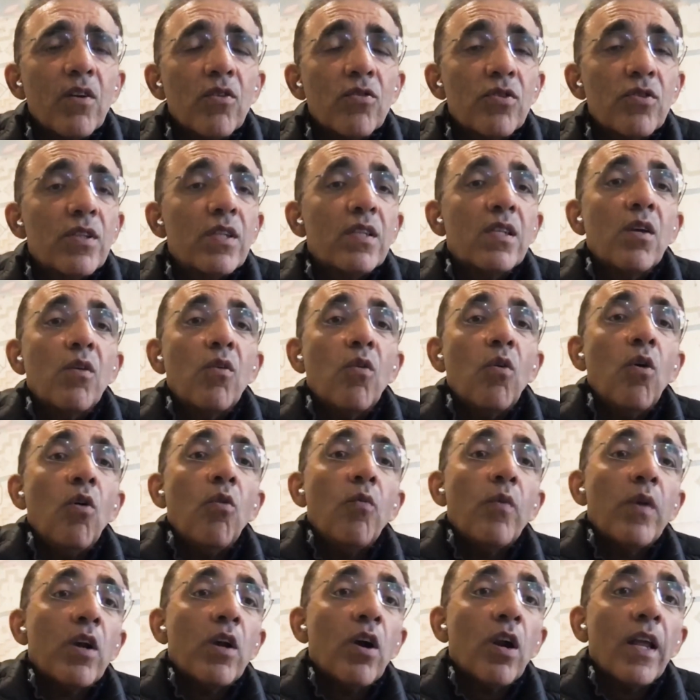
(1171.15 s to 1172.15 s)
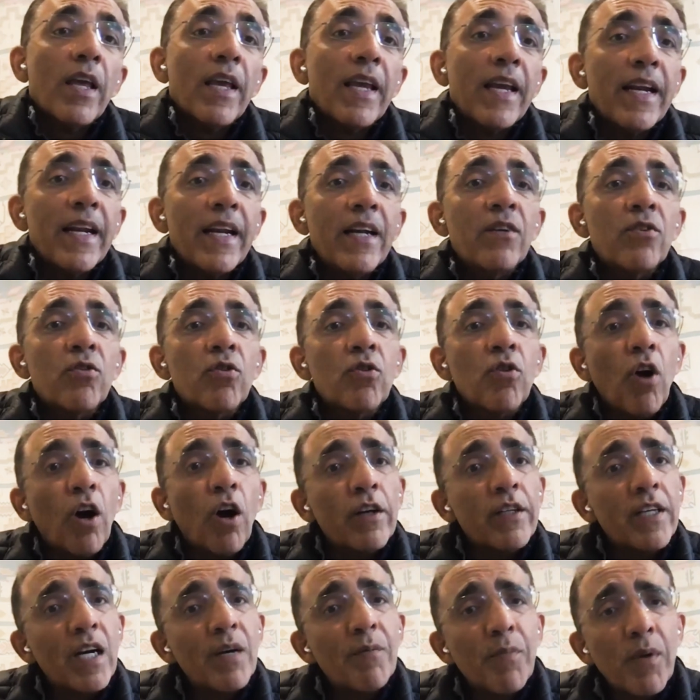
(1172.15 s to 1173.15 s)
So they say, we got to get into
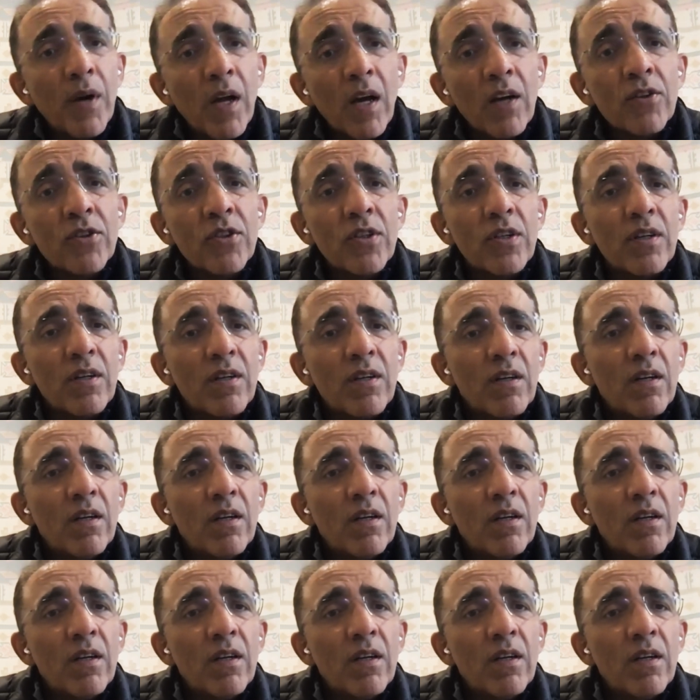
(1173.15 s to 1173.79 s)
content production.